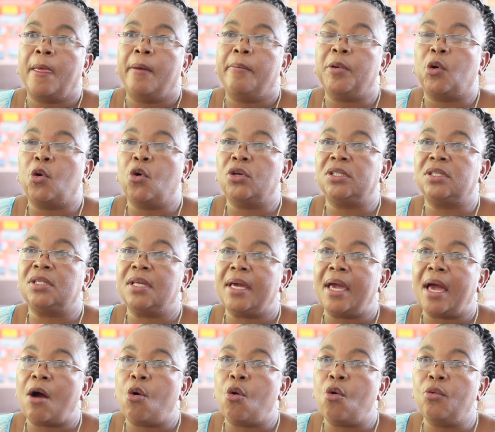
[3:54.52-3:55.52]
because
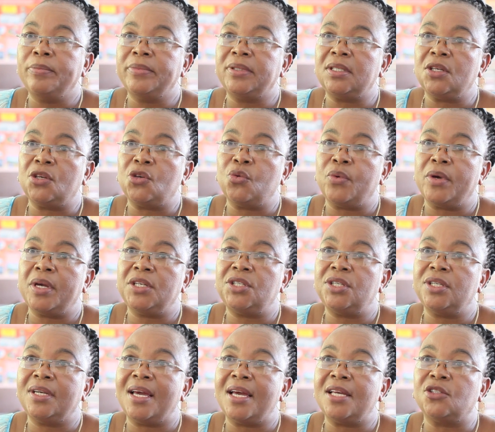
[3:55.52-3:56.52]
their home
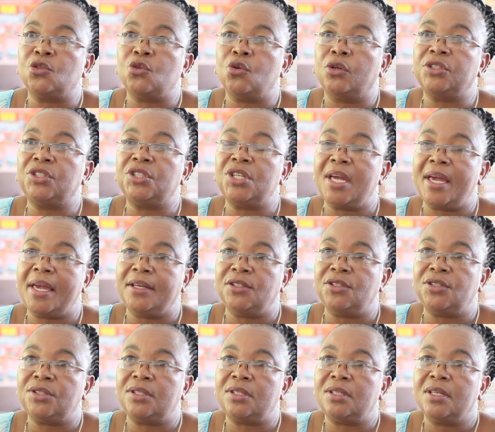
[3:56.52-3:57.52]
situation has not
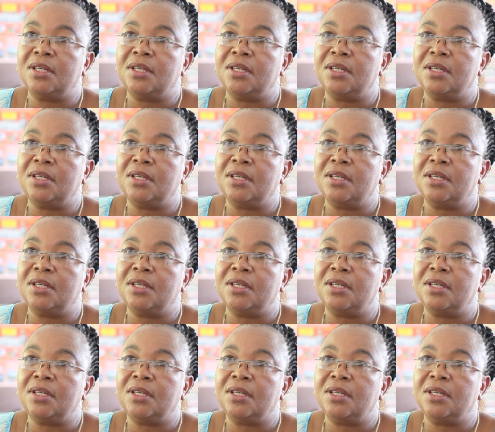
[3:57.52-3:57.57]
changed